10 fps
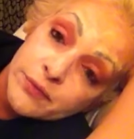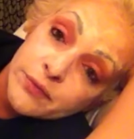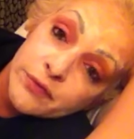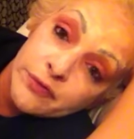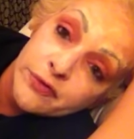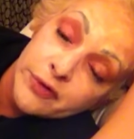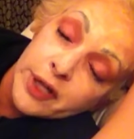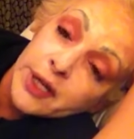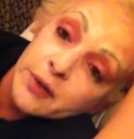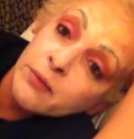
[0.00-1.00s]

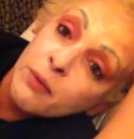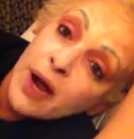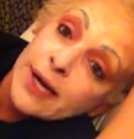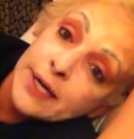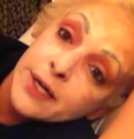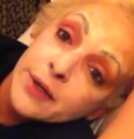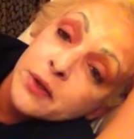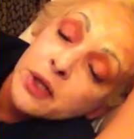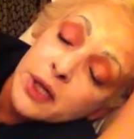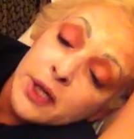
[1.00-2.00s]
fucking wackadoo.
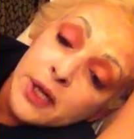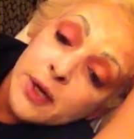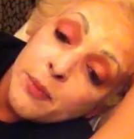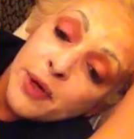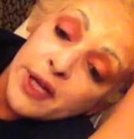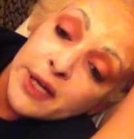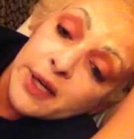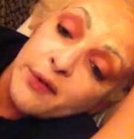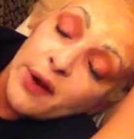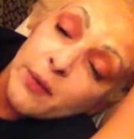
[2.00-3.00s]
But
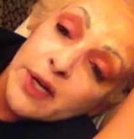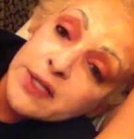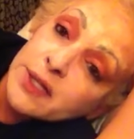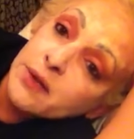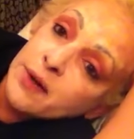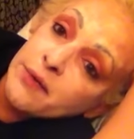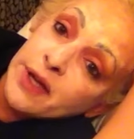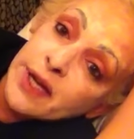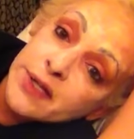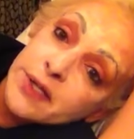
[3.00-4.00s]
if I was to go on
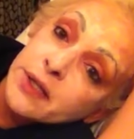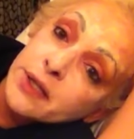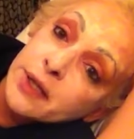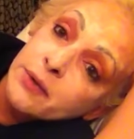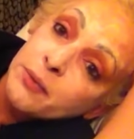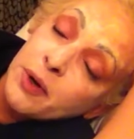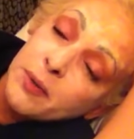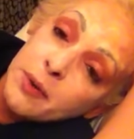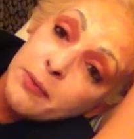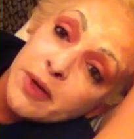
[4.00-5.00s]
vacation, it would
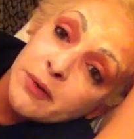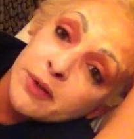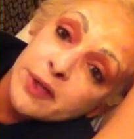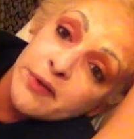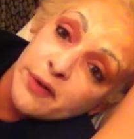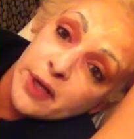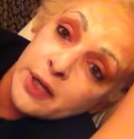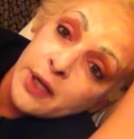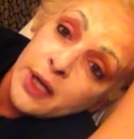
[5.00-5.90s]
probably be really fun.